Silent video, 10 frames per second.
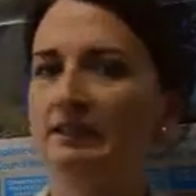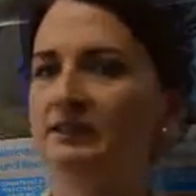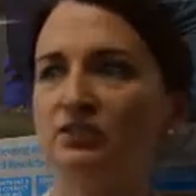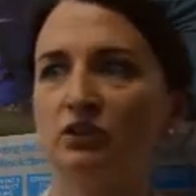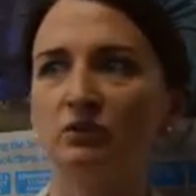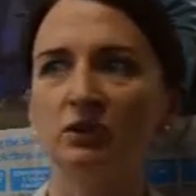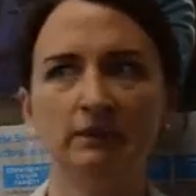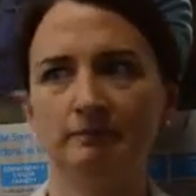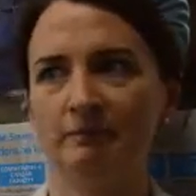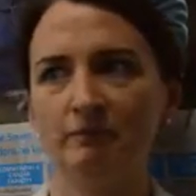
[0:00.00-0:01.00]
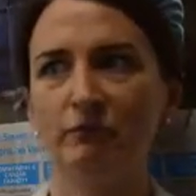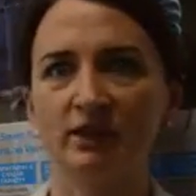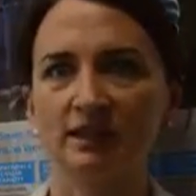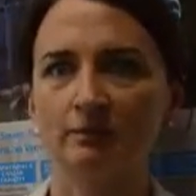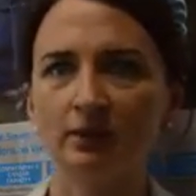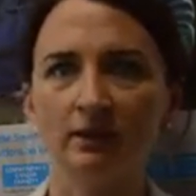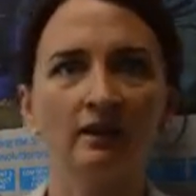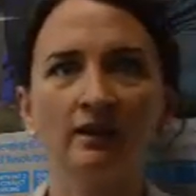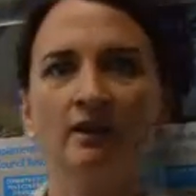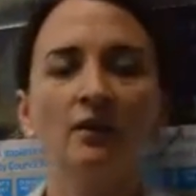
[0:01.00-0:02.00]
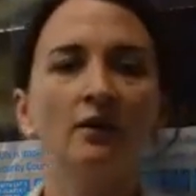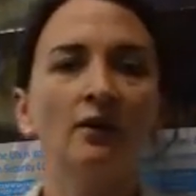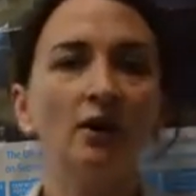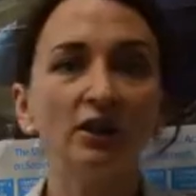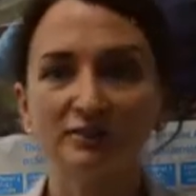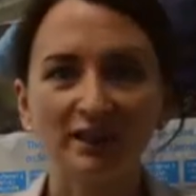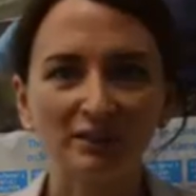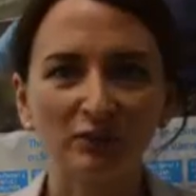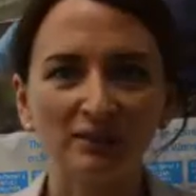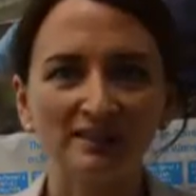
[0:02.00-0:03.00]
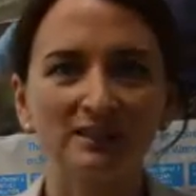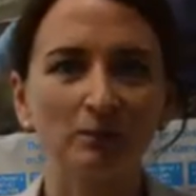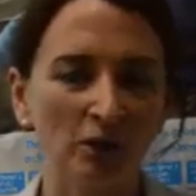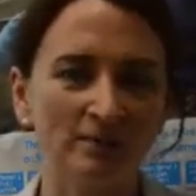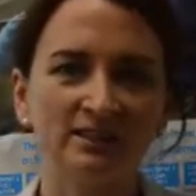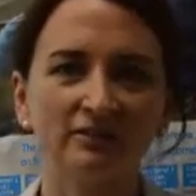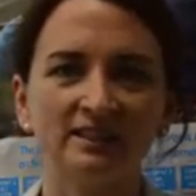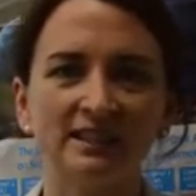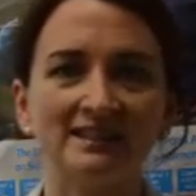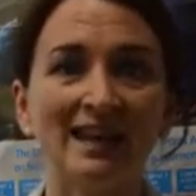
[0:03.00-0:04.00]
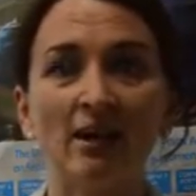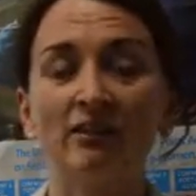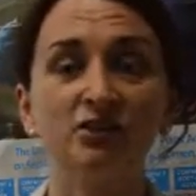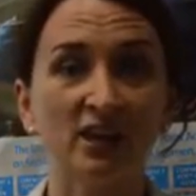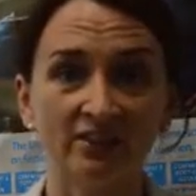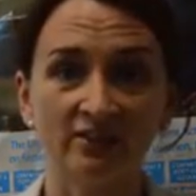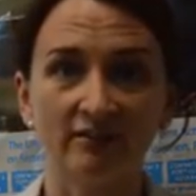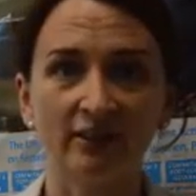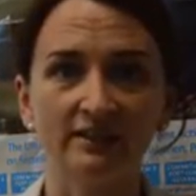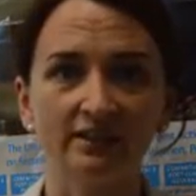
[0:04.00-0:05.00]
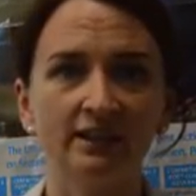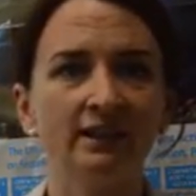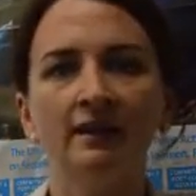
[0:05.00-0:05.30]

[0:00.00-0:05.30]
So, for example, all Defence Forces deployments overseas now have a gender advisor.